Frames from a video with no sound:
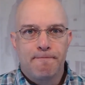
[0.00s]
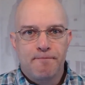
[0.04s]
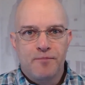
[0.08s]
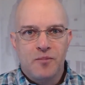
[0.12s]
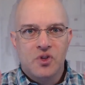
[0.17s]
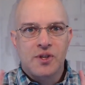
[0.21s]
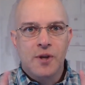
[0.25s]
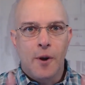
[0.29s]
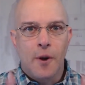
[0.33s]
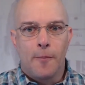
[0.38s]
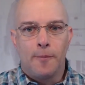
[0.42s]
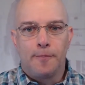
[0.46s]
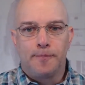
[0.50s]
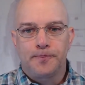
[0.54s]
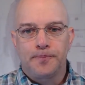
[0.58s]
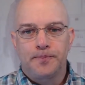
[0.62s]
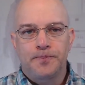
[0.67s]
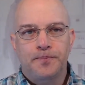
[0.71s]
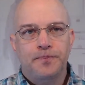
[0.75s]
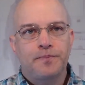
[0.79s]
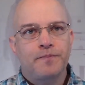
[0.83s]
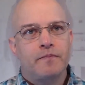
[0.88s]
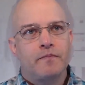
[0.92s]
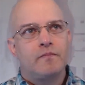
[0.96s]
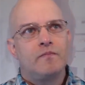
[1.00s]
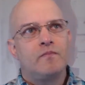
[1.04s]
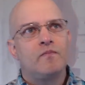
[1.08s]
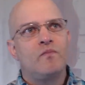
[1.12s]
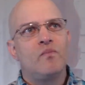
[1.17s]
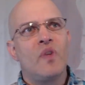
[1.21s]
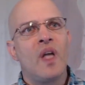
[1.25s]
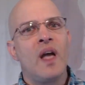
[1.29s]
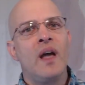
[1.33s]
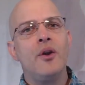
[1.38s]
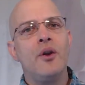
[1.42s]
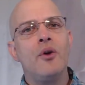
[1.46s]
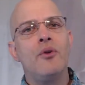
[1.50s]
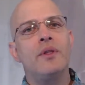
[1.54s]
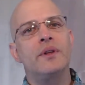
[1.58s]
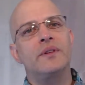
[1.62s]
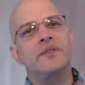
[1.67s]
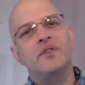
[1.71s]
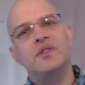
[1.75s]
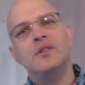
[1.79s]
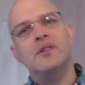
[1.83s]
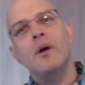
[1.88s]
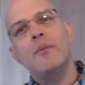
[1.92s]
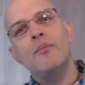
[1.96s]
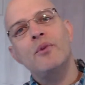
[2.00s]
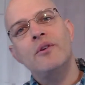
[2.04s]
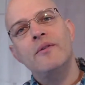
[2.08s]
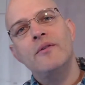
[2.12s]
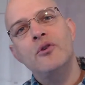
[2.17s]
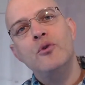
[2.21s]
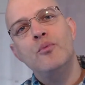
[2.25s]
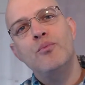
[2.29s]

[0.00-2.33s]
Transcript: So I know that some of you